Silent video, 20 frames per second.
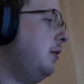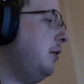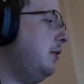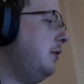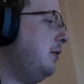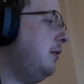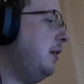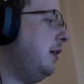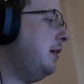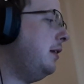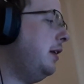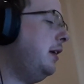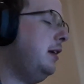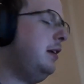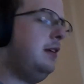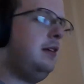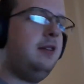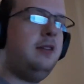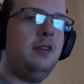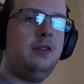I noticed
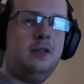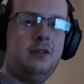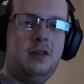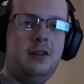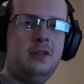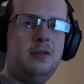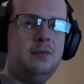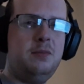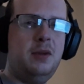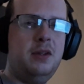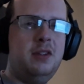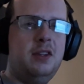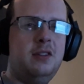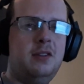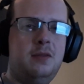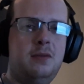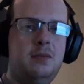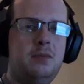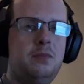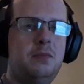that, like,
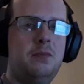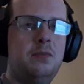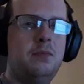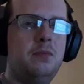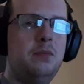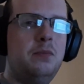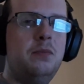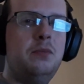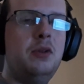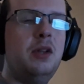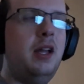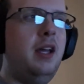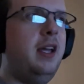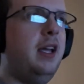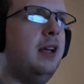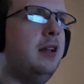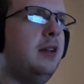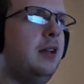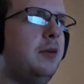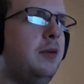just by just
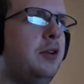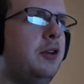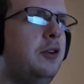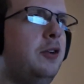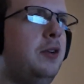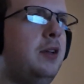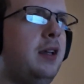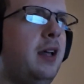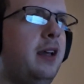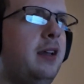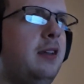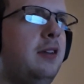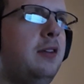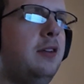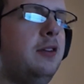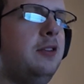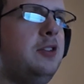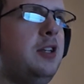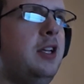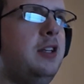playing, and like when you're doing,
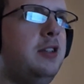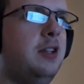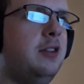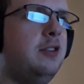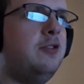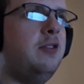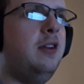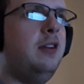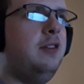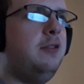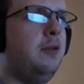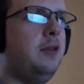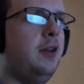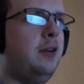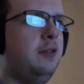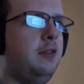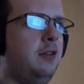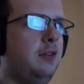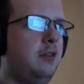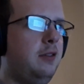like, you're changing
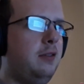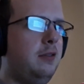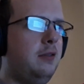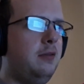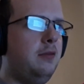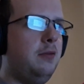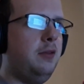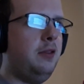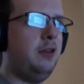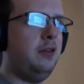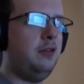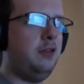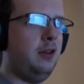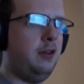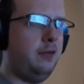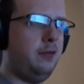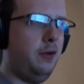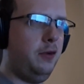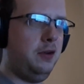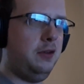strings without
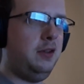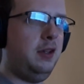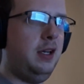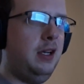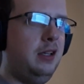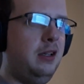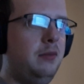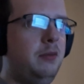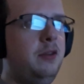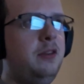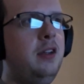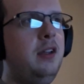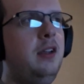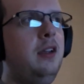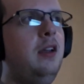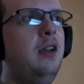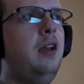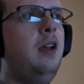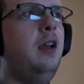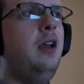just focusing on the
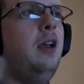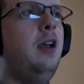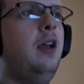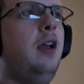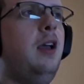music,